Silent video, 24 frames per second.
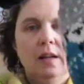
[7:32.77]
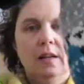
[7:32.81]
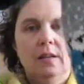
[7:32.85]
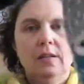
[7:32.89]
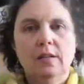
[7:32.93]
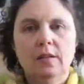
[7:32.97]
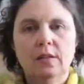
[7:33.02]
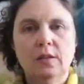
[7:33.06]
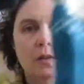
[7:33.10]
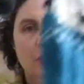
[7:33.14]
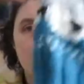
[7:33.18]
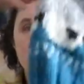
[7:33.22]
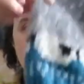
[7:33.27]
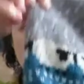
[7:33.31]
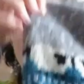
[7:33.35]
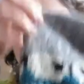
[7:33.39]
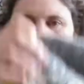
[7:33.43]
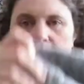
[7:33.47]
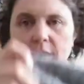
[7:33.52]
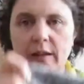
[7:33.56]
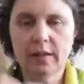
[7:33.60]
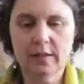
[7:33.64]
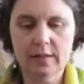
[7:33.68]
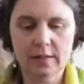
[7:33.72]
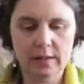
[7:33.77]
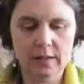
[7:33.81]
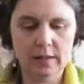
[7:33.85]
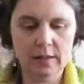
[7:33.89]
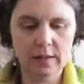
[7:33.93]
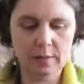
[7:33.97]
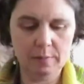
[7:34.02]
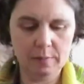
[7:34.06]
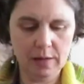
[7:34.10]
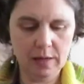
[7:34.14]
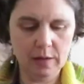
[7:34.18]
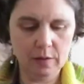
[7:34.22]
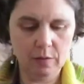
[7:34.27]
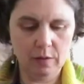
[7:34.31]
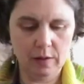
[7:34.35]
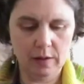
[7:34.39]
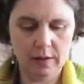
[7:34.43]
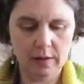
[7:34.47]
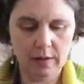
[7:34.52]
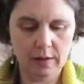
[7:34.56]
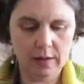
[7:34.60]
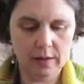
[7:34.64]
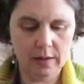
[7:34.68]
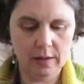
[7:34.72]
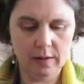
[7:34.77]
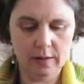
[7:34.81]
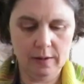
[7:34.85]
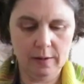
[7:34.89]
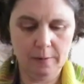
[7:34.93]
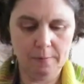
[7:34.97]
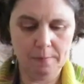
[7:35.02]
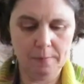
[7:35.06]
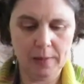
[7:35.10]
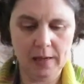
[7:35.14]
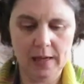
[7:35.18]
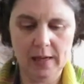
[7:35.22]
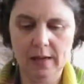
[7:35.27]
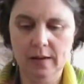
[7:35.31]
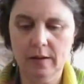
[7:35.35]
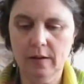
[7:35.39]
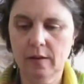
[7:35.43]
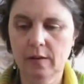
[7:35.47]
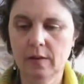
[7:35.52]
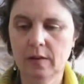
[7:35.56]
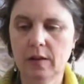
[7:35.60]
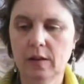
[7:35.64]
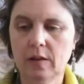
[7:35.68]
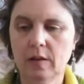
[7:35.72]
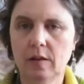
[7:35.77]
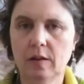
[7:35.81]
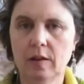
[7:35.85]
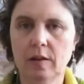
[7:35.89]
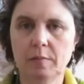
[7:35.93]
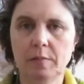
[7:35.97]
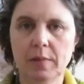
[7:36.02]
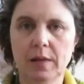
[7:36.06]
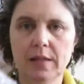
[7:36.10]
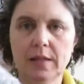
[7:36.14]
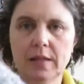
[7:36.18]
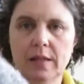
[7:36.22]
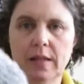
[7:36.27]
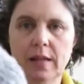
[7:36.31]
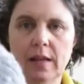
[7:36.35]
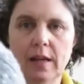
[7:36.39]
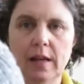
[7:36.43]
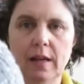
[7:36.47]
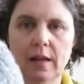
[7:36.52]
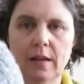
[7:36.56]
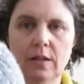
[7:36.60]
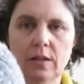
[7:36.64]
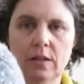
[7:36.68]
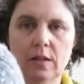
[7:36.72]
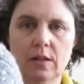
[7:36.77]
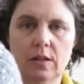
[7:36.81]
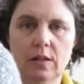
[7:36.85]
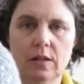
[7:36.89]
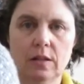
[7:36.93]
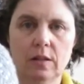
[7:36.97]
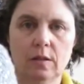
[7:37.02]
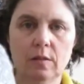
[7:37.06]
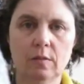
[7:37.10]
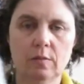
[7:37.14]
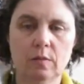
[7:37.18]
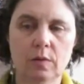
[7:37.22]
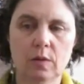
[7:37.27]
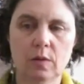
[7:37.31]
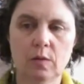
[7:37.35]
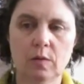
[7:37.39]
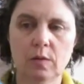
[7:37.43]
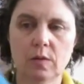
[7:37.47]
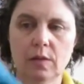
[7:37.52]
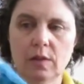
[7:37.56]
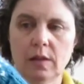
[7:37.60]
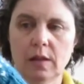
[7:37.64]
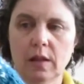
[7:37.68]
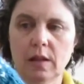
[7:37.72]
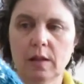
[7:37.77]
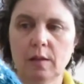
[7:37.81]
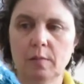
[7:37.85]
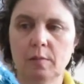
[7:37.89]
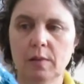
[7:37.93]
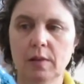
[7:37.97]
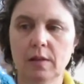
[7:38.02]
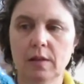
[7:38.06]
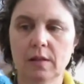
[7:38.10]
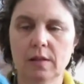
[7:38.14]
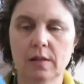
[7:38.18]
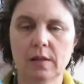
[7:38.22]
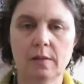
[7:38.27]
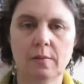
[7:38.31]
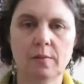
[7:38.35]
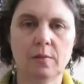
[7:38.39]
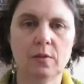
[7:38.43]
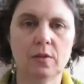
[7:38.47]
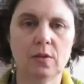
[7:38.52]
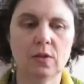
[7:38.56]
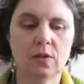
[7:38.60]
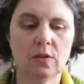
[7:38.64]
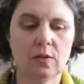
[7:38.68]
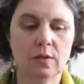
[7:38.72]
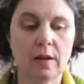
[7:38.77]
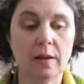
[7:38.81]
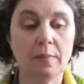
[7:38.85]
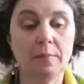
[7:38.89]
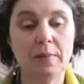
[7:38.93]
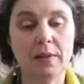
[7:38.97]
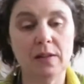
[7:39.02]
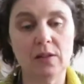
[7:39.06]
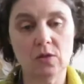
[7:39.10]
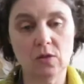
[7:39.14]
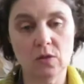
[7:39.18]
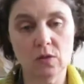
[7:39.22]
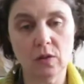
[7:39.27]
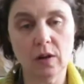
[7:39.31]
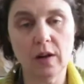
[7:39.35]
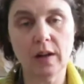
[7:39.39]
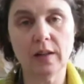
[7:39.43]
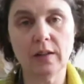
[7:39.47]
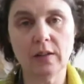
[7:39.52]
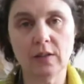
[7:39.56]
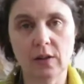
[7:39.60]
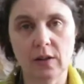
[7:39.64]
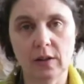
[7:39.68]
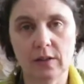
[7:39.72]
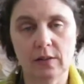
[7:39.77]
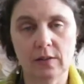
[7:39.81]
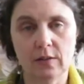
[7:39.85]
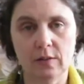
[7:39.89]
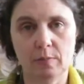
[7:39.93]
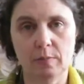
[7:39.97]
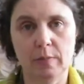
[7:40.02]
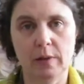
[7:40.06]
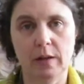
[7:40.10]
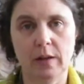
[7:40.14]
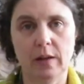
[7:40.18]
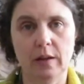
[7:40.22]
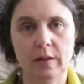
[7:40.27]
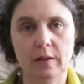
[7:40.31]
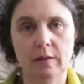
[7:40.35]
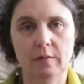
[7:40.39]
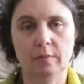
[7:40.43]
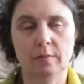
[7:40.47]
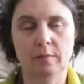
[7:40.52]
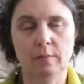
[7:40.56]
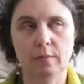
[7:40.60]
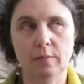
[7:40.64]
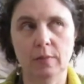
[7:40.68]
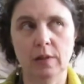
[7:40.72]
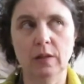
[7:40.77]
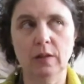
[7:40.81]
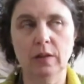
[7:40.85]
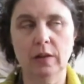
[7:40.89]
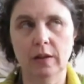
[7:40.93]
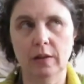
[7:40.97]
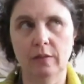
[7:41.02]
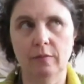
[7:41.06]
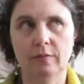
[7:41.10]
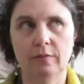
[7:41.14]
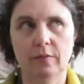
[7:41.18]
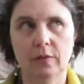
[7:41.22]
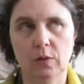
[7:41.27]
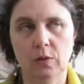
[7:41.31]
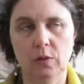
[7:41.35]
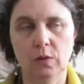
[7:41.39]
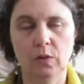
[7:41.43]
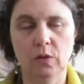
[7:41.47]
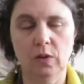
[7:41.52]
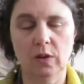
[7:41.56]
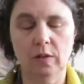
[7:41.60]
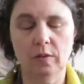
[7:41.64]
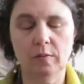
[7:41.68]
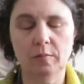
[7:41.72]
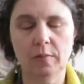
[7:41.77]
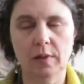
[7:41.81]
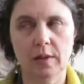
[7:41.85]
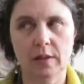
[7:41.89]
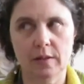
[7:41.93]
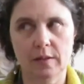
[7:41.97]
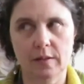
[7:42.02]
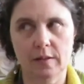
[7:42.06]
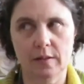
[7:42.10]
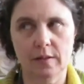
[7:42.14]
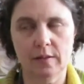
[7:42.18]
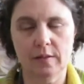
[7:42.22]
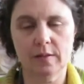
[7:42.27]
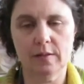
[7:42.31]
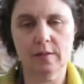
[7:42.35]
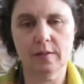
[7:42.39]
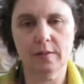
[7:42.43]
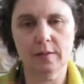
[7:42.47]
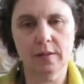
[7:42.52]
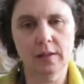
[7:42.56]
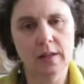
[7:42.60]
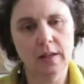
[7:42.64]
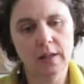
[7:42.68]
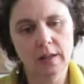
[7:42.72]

So I decided to make one. I had all the yarn in my stash, which was lucky because I've been trying not to buy a lot of new yarn because,